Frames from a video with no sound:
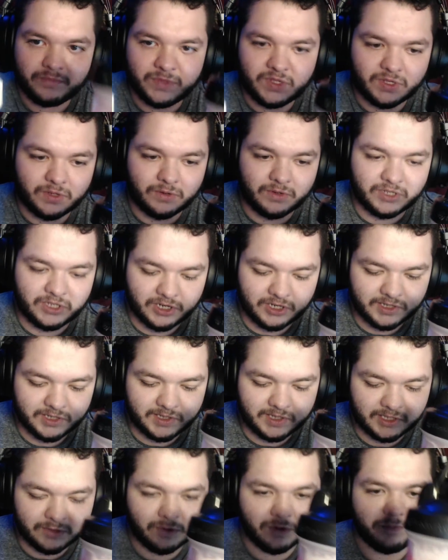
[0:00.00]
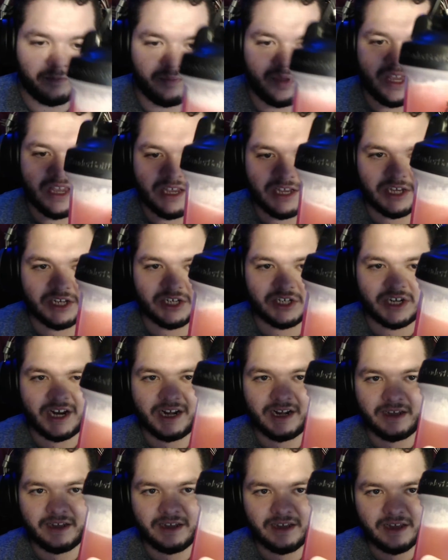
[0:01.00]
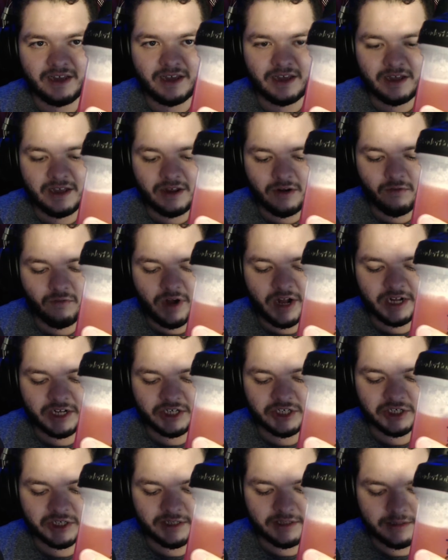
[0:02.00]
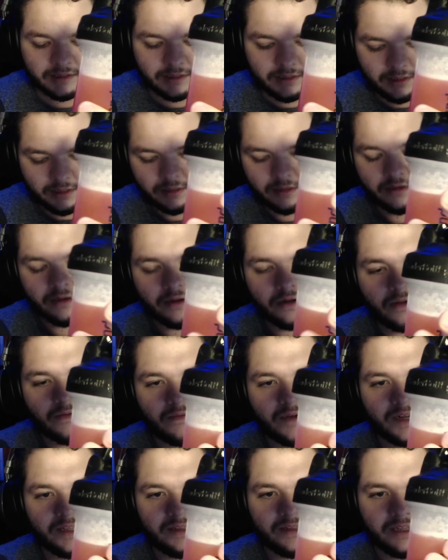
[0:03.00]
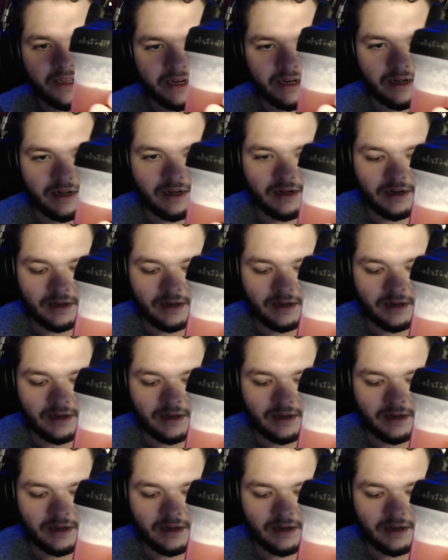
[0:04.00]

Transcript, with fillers: So it turns into a pinkish kind of reddish color right there.